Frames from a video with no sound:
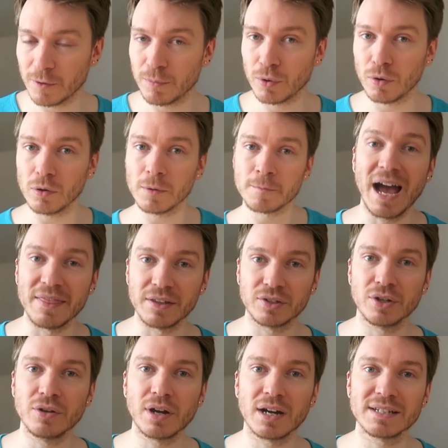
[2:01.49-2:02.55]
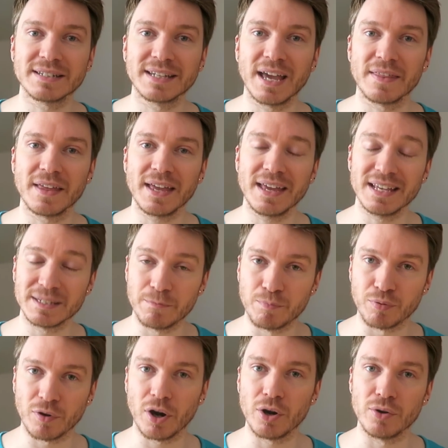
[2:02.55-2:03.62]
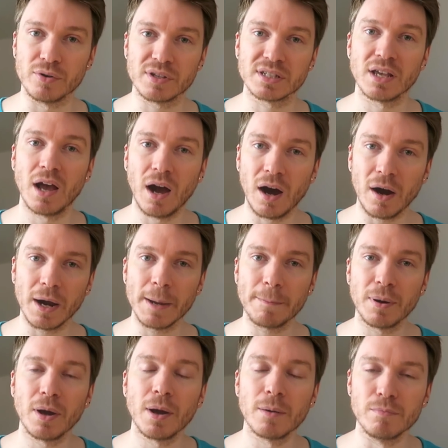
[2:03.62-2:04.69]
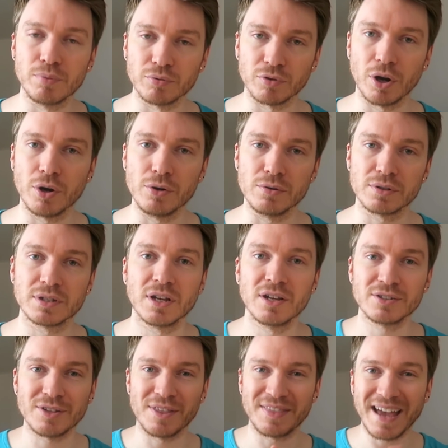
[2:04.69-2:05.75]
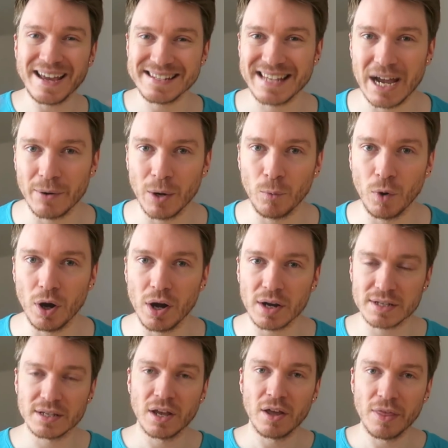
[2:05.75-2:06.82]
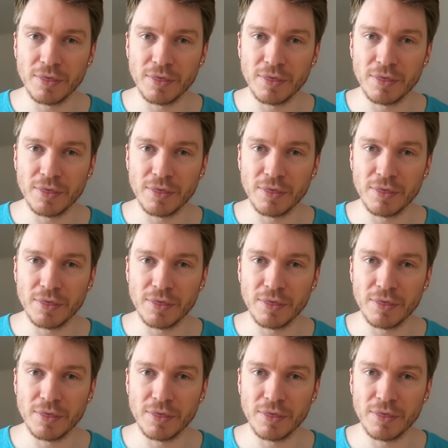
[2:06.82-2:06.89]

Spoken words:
football, and the two guys together is bros, Hype Bros. So that is how it works.